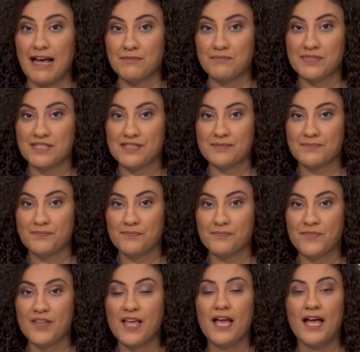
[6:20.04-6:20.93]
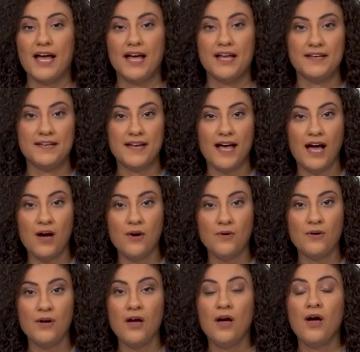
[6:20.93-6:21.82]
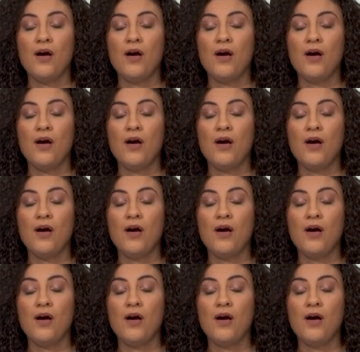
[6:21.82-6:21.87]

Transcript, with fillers: grams. And now,